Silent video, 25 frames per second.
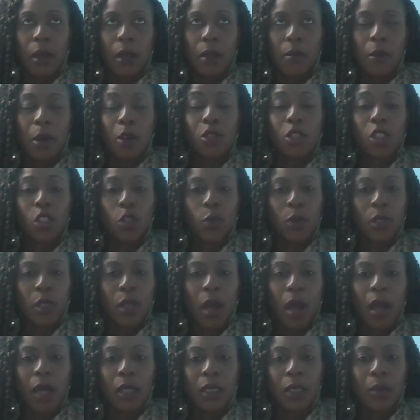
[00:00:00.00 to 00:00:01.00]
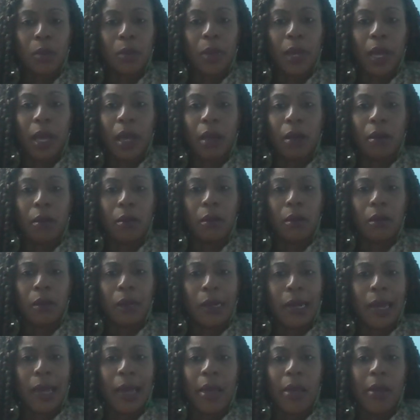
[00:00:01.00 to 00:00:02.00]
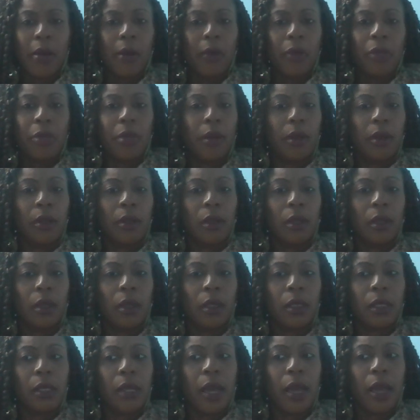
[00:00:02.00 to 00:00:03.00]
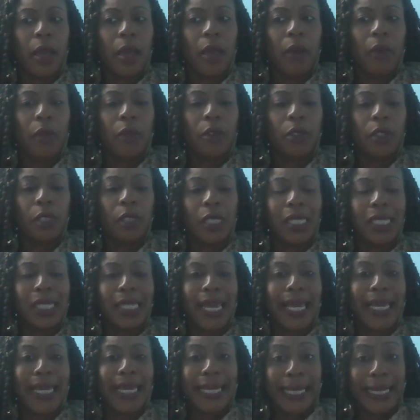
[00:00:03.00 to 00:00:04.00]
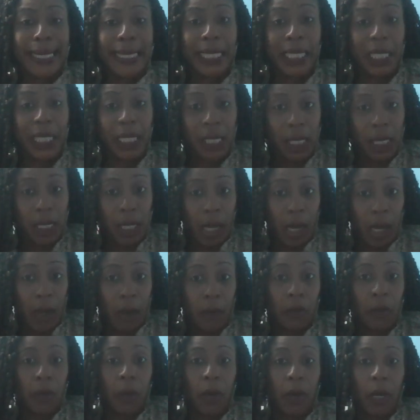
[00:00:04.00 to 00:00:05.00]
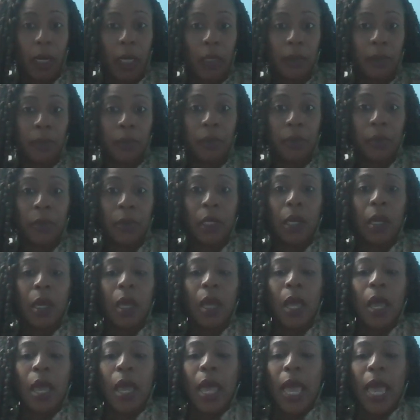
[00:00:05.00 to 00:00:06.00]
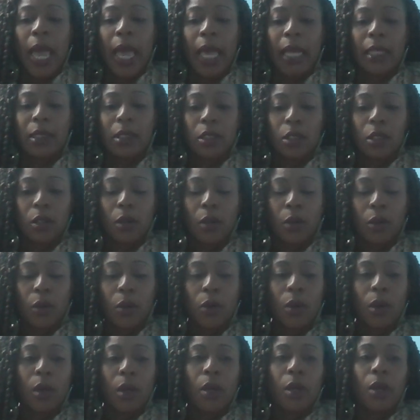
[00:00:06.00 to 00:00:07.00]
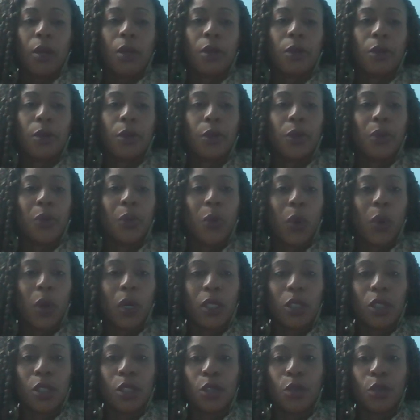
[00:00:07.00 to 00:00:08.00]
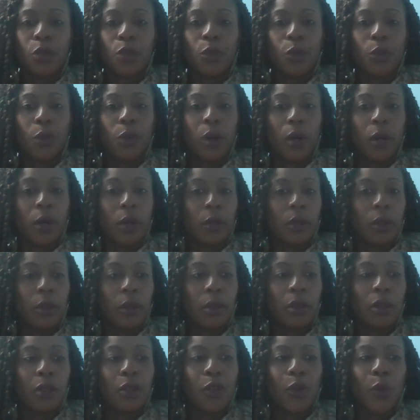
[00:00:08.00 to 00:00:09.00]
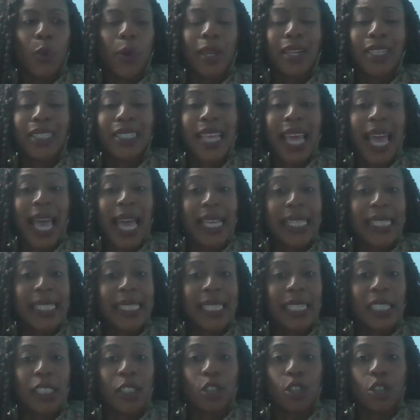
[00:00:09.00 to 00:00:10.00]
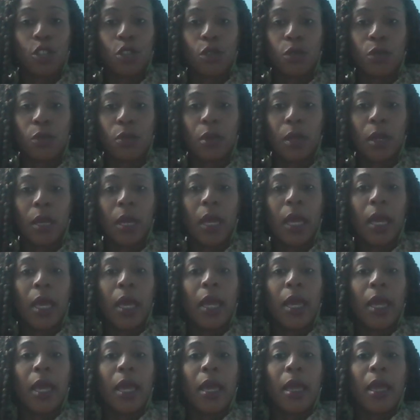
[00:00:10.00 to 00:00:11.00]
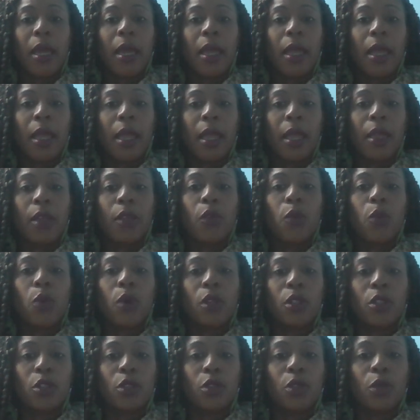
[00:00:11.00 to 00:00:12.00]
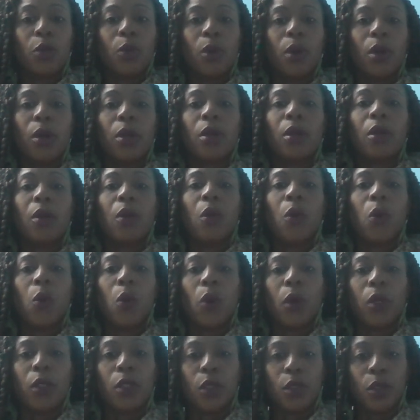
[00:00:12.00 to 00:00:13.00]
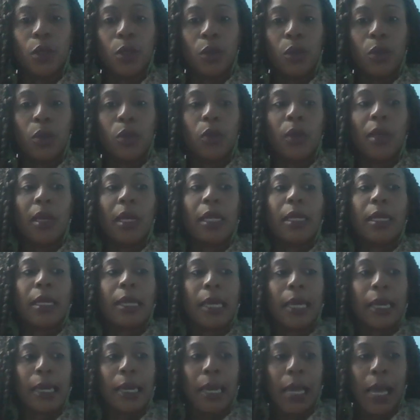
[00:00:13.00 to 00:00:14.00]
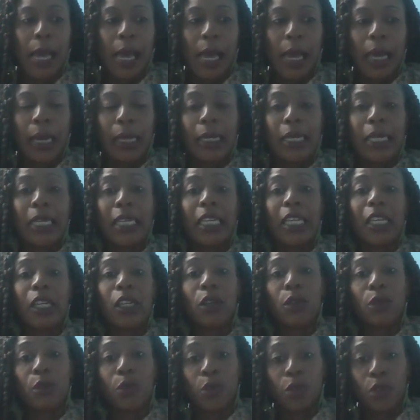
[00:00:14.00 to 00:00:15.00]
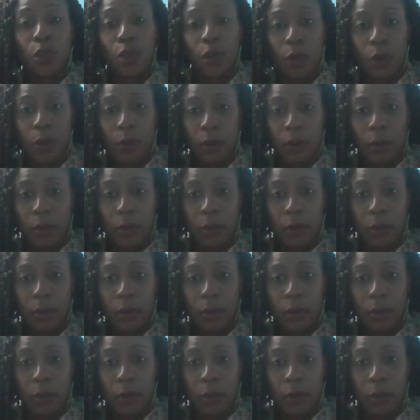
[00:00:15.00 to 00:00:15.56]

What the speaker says: emotions we talked about are not healthy. It's not healthy to stay in this stuff, right? And so you want to do the work. Your greatest asset is you. And you want to do the work on you and let God heal you.